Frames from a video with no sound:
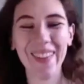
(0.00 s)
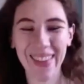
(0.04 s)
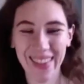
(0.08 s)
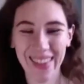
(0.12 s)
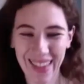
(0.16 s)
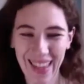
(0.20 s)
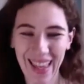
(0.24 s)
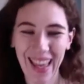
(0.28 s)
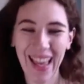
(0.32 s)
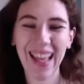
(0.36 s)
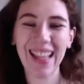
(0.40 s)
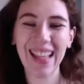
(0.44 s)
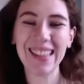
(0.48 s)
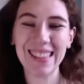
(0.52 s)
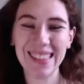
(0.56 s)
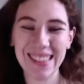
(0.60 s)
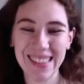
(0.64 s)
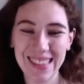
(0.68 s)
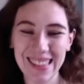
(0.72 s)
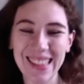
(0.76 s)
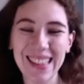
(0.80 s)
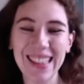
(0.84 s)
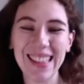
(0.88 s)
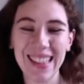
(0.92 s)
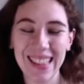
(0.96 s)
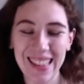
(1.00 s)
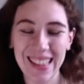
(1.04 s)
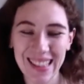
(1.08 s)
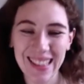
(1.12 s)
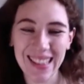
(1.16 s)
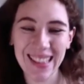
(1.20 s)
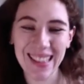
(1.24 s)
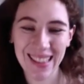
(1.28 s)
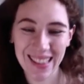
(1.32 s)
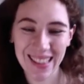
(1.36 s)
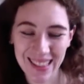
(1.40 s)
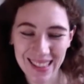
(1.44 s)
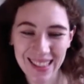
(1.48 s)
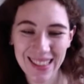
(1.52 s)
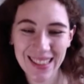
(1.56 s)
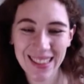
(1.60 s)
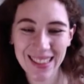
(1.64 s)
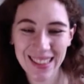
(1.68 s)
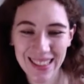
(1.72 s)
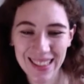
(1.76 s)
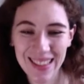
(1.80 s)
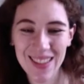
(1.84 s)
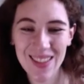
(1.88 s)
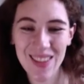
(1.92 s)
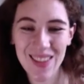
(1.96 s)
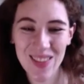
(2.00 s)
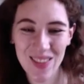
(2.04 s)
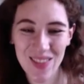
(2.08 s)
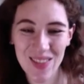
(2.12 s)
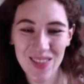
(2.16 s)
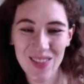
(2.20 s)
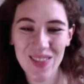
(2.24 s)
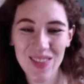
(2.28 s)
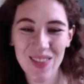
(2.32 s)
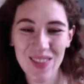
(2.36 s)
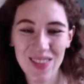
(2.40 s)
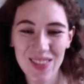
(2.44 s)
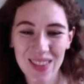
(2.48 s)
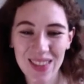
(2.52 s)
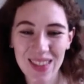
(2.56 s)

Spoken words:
would just always like get my nan's sewing machine, and